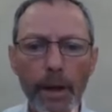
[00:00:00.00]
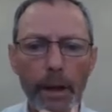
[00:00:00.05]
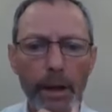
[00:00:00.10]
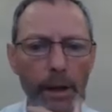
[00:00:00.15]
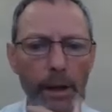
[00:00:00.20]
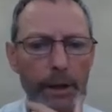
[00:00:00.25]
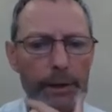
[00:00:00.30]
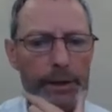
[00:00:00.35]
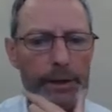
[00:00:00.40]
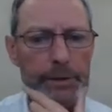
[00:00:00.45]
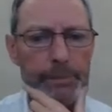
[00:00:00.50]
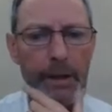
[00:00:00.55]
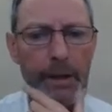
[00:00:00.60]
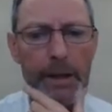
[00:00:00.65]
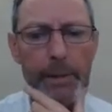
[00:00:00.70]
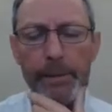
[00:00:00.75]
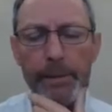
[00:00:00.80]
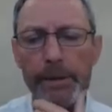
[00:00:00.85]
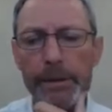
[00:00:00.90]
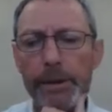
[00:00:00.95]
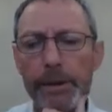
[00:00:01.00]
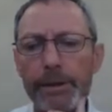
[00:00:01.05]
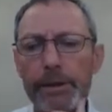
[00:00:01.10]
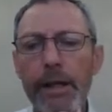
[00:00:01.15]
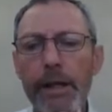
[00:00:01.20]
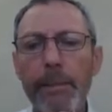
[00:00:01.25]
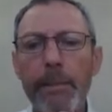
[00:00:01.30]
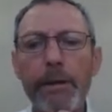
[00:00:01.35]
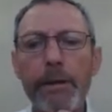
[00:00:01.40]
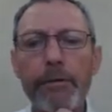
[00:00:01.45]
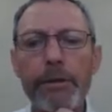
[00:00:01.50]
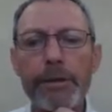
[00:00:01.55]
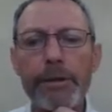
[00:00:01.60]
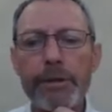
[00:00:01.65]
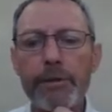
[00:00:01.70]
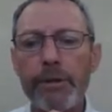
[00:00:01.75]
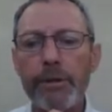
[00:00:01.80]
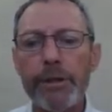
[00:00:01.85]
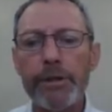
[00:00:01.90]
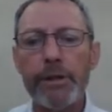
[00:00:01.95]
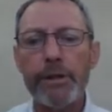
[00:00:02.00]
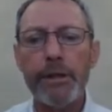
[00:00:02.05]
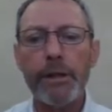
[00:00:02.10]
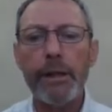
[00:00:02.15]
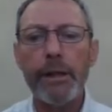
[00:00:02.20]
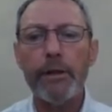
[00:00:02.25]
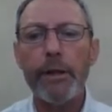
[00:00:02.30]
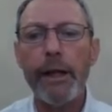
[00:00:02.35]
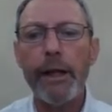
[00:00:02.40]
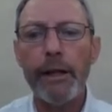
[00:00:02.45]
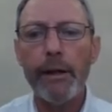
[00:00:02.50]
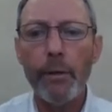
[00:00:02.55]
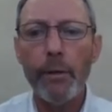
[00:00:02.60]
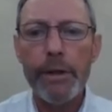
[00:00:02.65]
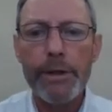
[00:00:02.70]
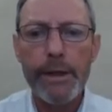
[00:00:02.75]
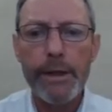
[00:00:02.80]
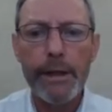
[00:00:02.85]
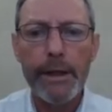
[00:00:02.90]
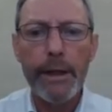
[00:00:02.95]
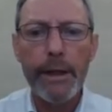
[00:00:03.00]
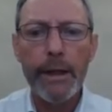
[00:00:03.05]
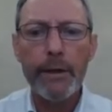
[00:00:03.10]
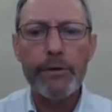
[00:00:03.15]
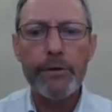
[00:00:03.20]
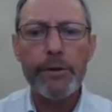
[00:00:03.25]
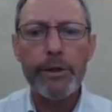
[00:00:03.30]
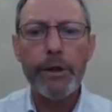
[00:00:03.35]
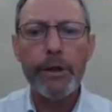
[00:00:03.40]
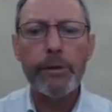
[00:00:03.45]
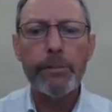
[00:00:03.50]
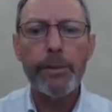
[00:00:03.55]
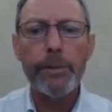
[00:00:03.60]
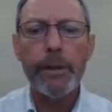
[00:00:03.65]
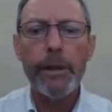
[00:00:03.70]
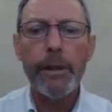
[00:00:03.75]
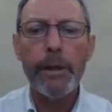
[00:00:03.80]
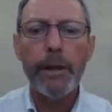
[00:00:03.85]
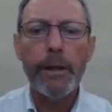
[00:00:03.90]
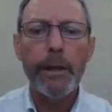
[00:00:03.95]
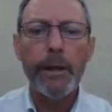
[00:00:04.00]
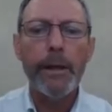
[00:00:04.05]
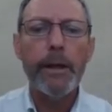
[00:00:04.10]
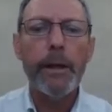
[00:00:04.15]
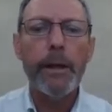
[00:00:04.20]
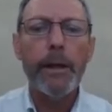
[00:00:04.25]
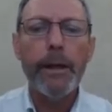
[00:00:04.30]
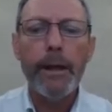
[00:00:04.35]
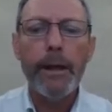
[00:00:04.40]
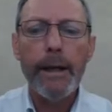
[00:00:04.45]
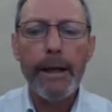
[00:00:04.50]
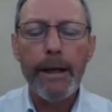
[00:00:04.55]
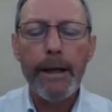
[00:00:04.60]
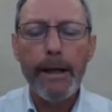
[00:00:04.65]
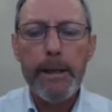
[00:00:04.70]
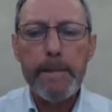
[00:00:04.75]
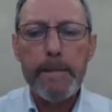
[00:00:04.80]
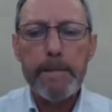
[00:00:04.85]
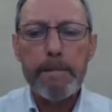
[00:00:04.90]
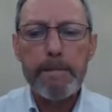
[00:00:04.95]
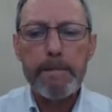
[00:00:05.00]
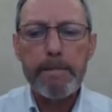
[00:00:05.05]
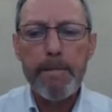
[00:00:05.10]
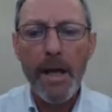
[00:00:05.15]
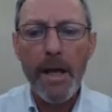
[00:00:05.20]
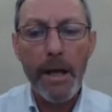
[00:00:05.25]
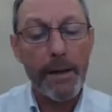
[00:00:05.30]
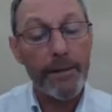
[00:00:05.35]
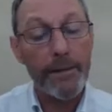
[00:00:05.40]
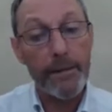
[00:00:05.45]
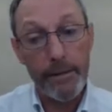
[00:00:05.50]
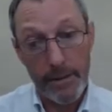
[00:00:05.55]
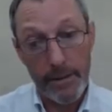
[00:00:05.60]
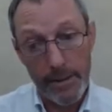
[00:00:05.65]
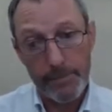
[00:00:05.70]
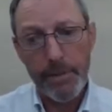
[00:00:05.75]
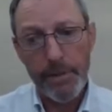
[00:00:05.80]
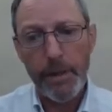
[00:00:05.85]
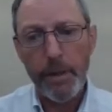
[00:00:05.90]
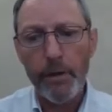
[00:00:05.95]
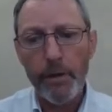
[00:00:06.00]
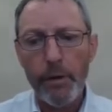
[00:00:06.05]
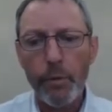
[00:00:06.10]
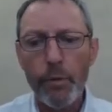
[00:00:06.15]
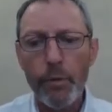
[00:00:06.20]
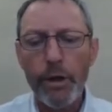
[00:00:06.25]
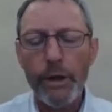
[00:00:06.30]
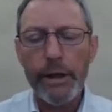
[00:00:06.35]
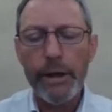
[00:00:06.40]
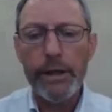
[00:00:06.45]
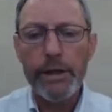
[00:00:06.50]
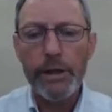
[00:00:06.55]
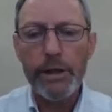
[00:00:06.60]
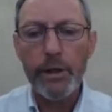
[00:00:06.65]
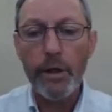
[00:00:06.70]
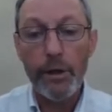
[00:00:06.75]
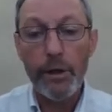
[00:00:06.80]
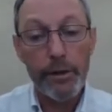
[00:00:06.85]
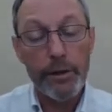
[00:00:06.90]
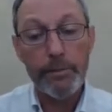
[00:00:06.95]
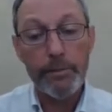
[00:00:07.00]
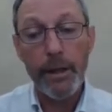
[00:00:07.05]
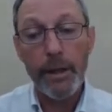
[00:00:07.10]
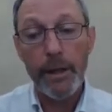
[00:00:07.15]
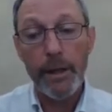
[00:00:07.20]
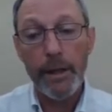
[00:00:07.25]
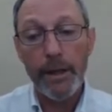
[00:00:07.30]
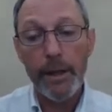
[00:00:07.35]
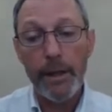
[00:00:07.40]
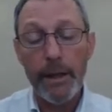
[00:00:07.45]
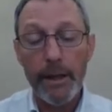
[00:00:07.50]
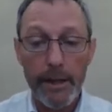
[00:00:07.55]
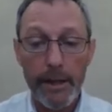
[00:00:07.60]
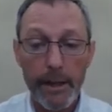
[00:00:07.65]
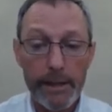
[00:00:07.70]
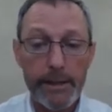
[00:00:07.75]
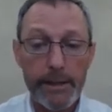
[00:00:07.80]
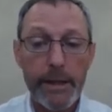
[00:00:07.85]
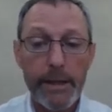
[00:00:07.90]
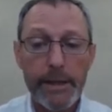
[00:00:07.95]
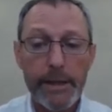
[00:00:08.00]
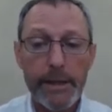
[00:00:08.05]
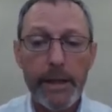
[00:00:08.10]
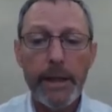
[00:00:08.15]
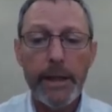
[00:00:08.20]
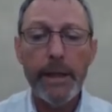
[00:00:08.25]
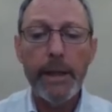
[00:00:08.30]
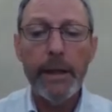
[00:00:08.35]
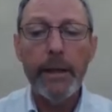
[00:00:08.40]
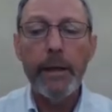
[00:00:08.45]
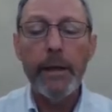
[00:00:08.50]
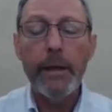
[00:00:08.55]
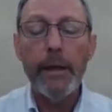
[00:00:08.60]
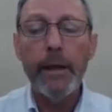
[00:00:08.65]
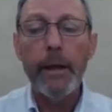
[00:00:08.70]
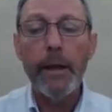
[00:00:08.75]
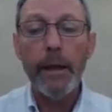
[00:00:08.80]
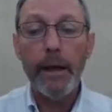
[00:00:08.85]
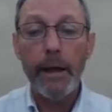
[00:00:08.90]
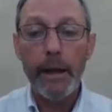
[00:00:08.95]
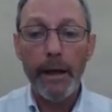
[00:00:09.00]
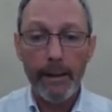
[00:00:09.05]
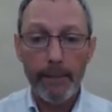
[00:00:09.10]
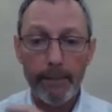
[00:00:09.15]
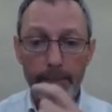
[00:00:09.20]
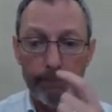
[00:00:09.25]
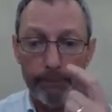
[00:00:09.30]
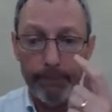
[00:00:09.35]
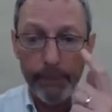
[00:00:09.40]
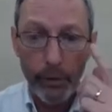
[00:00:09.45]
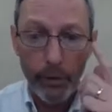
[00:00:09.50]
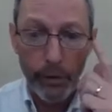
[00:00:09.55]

Uh, this paper just came out re recently looking at winter heliotrope. Um, and there's been a lot of work in Scotland by uh, SISI um,